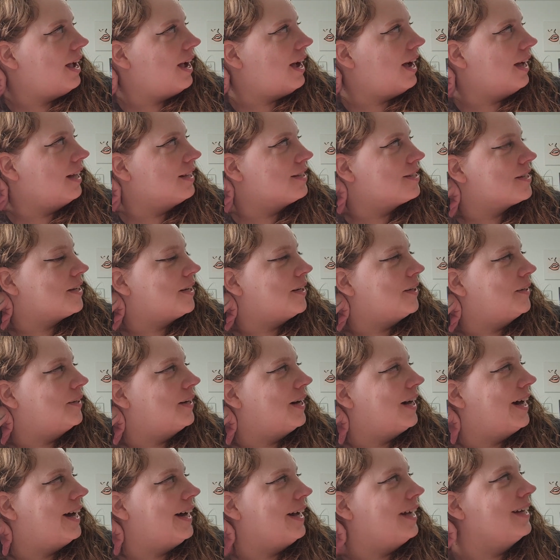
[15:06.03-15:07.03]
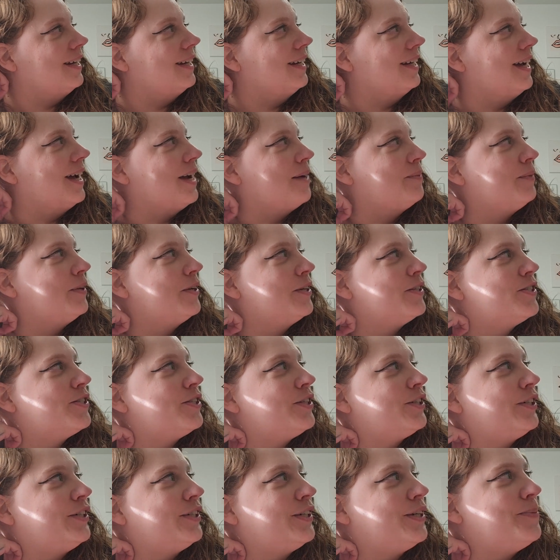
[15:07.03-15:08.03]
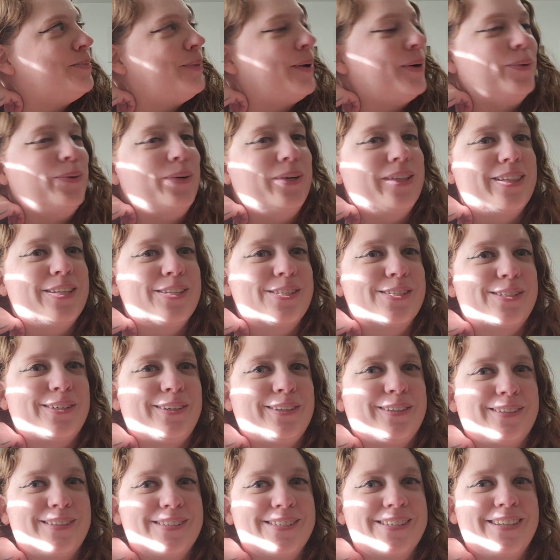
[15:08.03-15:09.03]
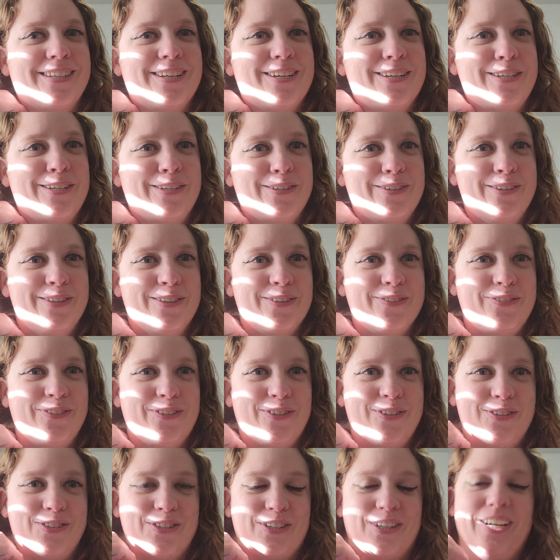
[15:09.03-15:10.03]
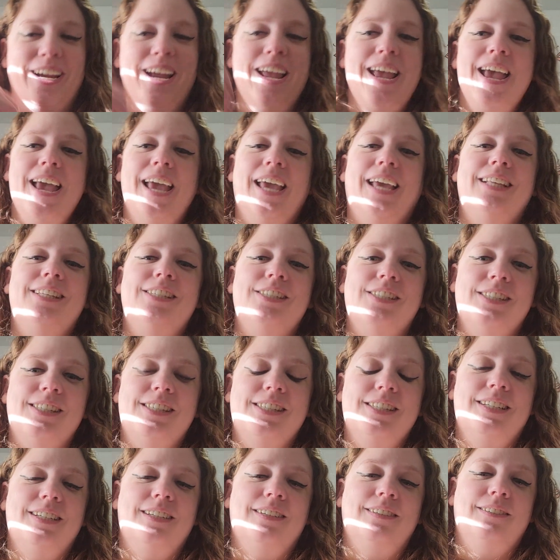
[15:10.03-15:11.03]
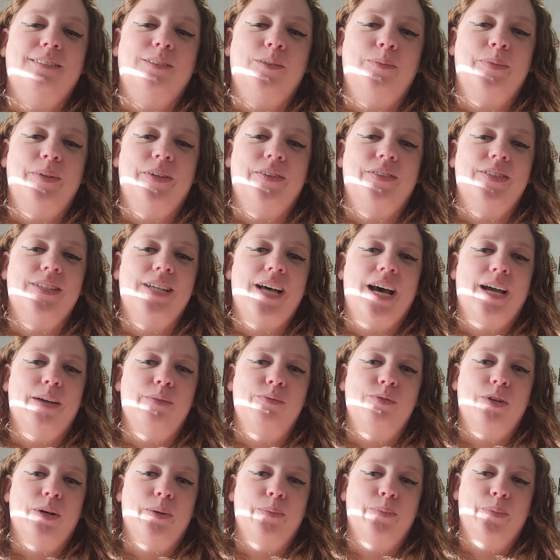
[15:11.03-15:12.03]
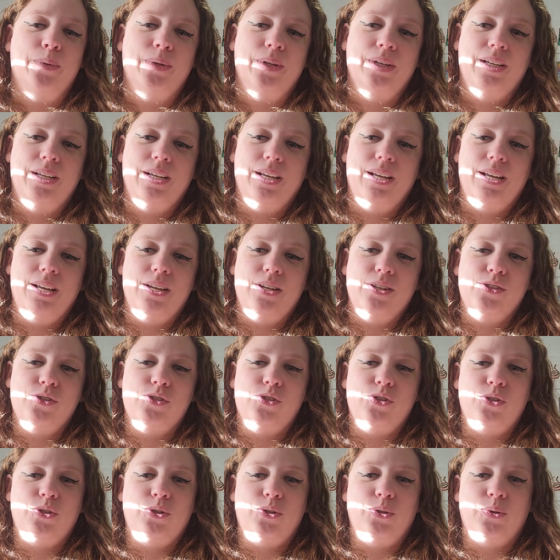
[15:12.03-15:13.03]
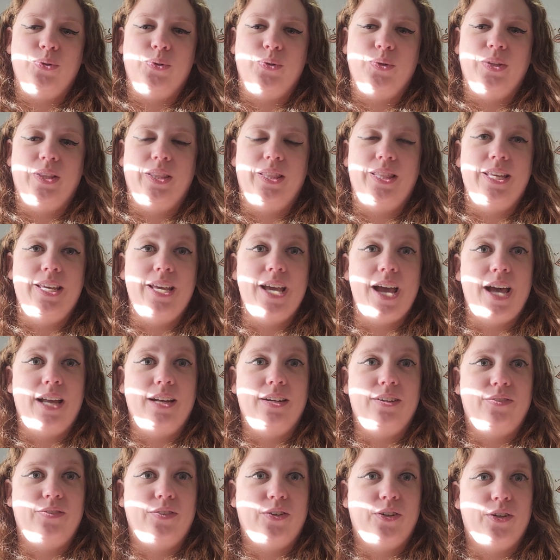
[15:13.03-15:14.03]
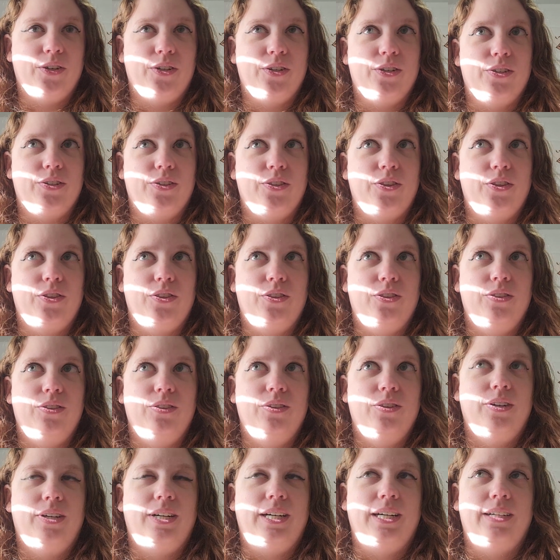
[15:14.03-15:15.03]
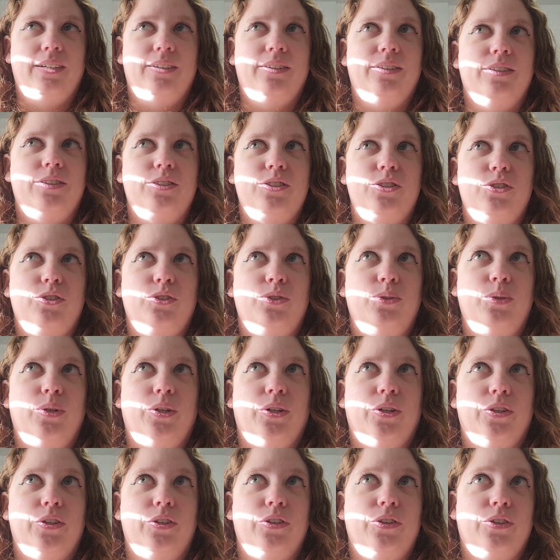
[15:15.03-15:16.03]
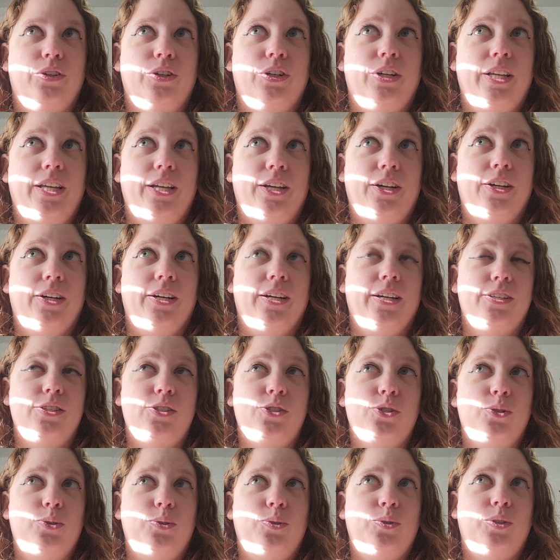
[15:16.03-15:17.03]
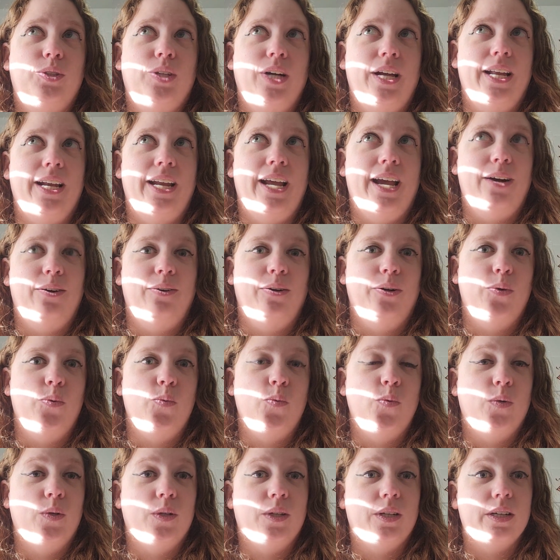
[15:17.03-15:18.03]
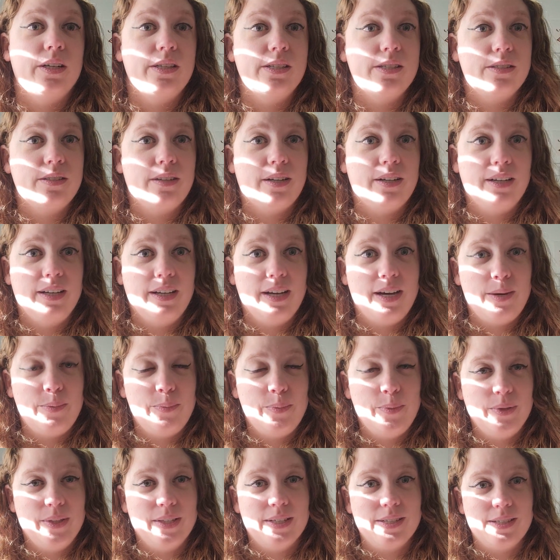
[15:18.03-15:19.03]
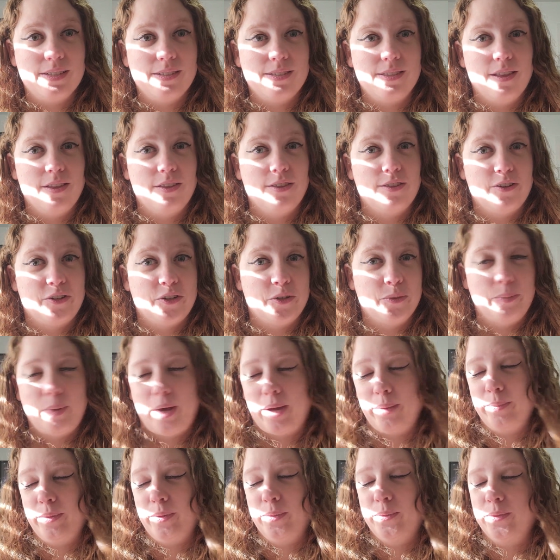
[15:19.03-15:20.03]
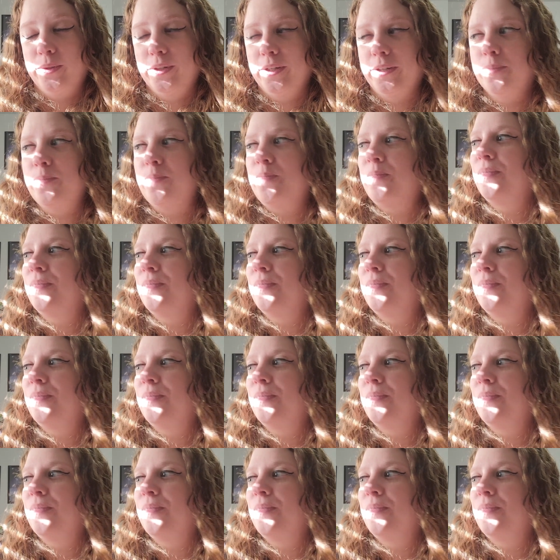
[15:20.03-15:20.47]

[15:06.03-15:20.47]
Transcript: And so I am concerned about what this girl is going to do in the future. It just did a little bit of a time jump to the end of her, or to her 3rd year in school, and how a war is starting up. This is the 3rd Poppy War.